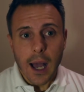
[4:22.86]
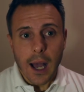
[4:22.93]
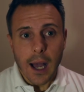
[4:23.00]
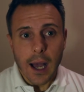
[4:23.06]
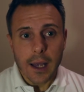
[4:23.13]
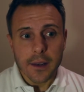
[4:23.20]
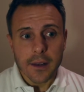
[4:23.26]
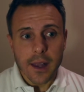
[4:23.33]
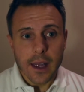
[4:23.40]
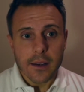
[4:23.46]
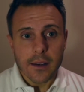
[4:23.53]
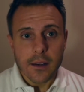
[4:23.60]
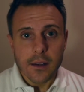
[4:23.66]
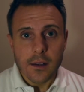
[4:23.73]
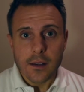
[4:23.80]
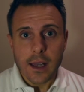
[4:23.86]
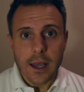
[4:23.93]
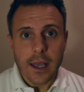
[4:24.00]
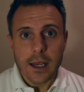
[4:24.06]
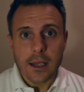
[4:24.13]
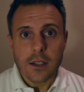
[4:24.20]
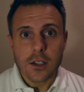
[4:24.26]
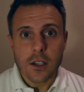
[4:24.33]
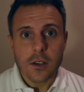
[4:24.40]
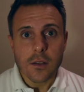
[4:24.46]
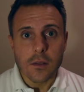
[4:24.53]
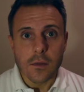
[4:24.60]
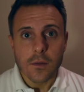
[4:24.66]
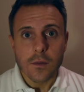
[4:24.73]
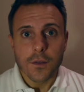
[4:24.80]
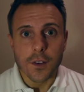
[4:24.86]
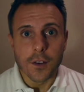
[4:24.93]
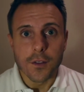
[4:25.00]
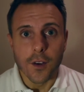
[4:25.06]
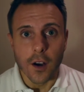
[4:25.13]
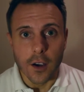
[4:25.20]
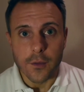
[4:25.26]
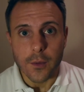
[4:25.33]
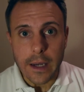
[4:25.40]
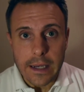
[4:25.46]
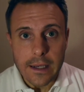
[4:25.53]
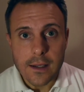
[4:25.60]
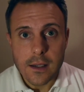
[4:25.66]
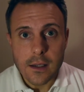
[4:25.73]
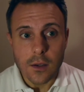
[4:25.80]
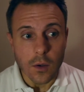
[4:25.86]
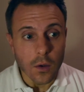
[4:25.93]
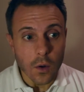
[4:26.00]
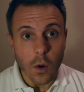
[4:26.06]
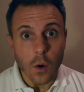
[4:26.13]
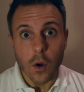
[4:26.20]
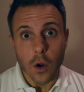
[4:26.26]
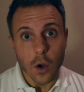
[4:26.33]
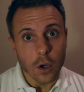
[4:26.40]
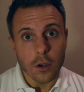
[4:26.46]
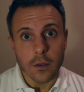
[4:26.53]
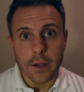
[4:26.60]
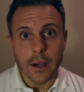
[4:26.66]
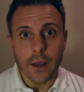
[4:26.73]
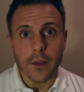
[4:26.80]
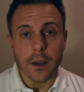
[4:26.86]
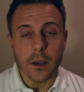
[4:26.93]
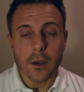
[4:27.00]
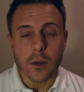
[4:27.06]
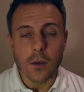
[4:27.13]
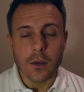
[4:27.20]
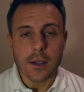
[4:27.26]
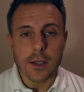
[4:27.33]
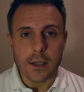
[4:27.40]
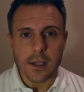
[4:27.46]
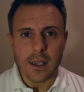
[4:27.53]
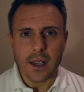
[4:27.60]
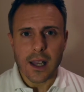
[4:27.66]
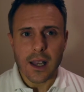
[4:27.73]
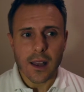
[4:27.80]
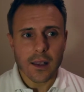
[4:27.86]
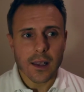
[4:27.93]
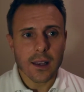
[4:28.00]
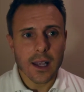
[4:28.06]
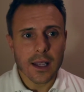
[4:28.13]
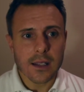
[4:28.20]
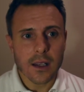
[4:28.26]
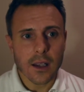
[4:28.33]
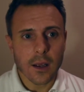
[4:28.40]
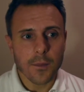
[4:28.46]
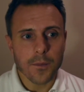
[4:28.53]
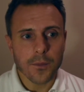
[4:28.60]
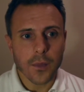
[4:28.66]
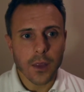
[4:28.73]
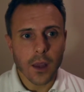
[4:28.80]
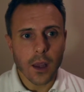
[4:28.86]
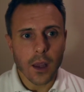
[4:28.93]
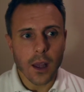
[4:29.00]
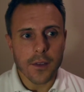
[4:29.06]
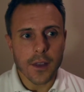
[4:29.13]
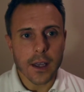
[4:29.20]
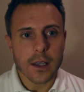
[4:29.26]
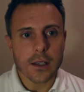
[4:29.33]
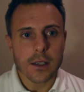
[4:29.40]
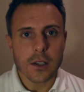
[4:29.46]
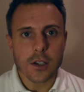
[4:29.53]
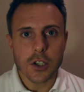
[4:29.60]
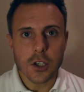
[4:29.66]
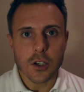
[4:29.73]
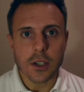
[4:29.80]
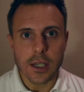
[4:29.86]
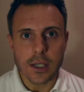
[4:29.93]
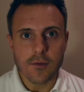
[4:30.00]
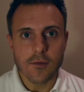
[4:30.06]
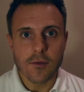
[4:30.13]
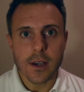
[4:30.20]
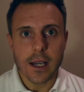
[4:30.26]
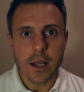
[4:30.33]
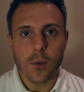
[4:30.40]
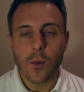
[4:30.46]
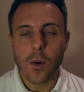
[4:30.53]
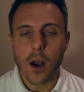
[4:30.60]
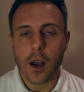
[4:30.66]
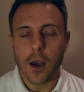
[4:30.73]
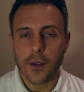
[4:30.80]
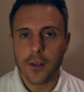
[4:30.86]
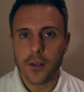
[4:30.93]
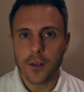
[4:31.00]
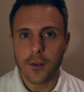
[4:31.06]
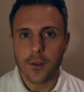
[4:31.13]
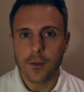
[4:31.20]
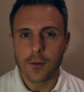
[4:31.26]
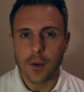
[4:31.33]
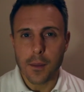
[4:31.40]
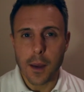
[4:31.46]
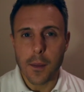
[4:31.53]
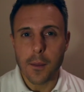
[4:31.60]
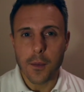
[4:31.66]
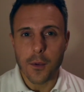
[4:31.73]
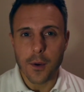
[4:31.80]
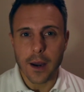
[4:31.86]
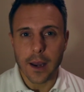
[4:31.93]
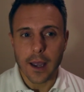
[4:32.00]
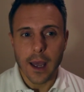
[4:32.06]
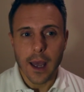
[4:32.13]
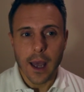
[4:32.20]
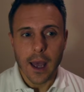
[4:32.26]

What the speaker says: and then they get a student for 5 weeks or longer in other courses. And I think as a student it's really worth remembering